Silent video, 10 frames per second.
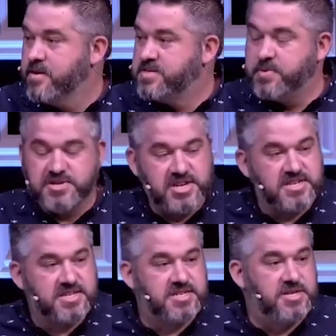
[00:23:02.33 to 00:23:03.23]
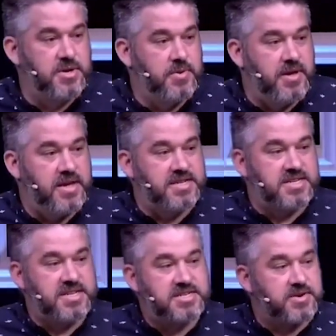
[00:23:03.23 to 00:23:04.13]
See, what Jesus is doing
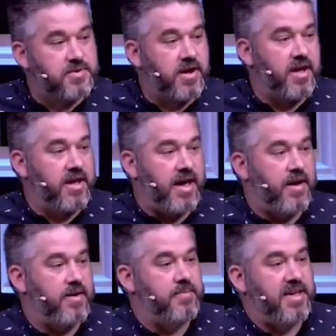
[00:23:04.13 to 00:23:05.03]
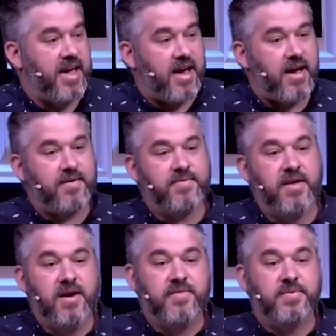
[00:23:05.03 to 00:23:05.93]
is he's crying out on
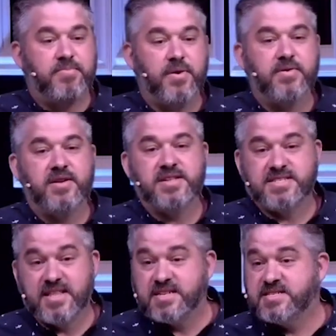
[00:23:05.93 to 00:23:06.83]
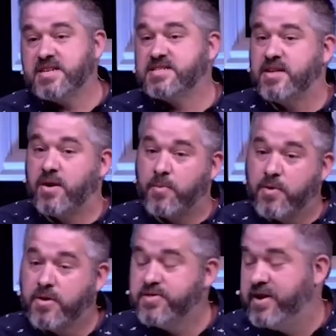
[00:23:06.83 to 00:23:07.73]
behalf of the brokenness that exists in our
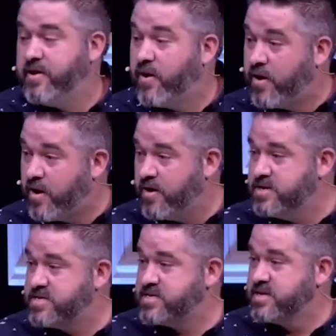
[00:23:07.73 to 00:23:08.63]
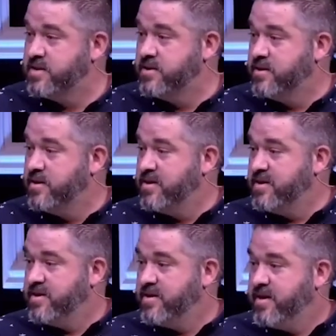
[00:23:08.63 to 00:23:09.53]
world and in our hearts.
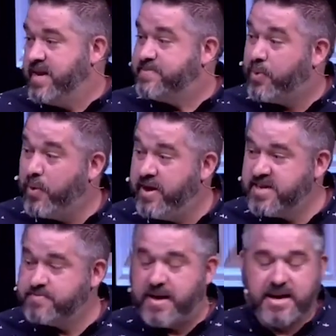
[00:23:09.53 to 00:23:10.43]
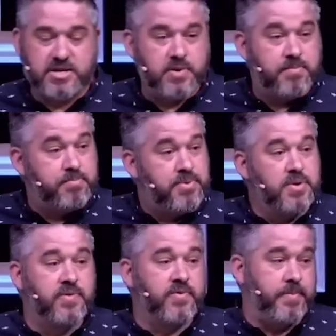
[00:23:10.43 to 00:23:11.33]
And he's pointing us back to a
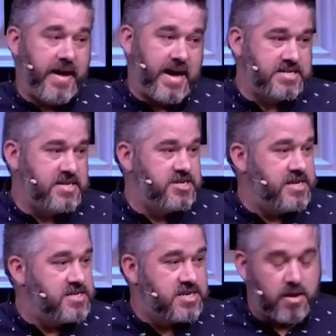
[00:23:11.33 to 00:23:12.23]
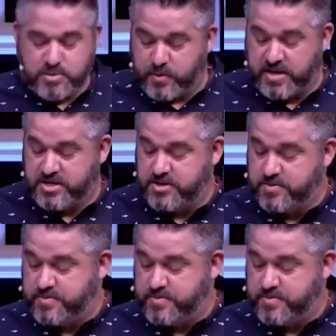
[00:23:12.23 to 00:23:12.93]
beautiful passage in Psalm 22.